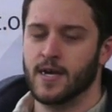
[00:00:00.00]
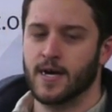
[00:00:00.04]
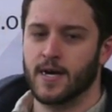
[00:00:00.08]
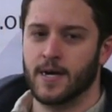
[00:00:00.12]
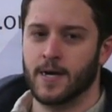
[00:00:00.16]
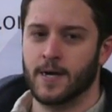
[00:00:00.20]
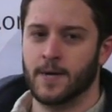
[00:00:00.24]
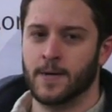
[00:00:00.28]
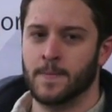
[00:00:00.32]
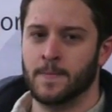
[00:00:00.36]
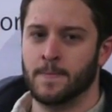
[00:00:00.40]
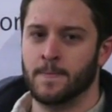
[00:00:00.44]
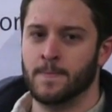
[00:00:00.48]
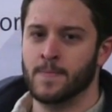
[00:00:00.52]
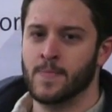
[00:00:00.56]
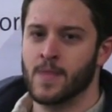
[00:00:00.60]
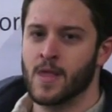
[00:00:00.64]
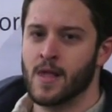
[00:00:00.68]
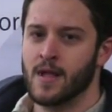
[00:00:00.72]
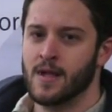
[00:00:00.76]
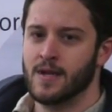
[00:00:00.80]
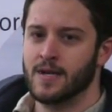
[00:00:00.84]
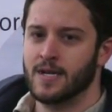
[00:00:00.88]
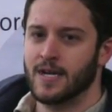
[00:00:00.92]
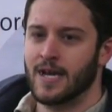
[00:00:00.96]
Um,
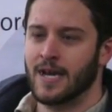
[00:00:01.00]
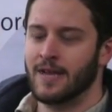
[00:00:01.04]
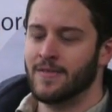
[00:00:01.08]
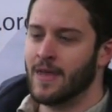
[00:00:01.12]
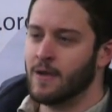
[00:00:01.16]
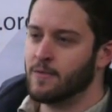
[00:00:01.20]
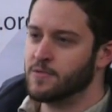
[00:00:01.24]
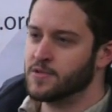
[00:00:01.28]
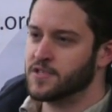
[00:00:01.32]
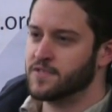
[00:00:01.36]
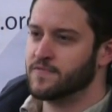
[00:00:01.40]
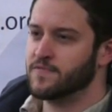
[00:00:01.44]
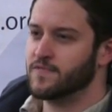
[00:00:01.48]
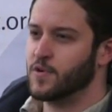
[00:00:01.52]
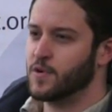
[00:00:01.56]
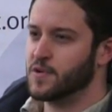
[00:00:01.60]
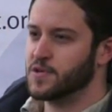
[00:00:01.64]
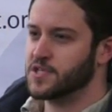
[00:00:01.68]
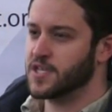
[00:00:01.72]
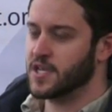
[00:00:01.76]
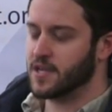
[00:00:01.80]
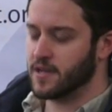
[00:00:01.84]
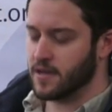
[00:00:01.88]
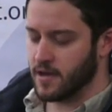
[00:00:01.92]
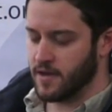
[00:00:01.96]
and that was, of
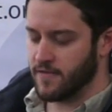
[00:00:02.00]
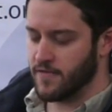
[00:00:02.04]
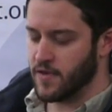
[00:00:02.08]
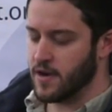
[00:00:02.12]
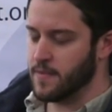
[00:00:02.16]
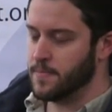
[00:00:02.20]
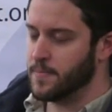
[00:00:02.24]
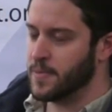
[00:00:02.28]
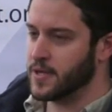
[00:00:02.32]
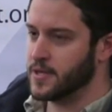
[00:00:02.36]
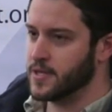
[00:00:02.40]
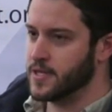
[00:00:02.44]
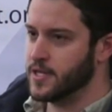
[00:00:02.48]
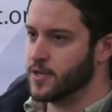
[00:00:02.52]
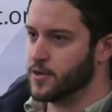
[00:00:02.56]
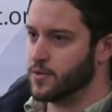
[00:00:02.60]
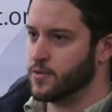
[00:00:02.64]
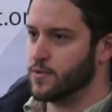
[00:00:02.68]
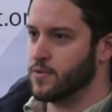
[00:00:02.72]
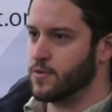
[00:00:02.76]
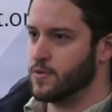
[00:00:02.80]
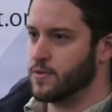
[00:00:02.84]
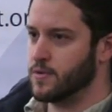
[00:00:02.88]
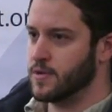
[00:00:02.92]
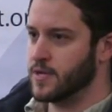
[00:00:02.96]
course, like a very
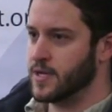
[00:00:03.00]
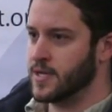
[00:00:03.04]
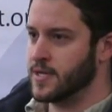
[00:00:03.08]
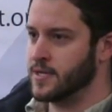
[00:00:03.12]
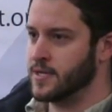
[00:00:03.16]
political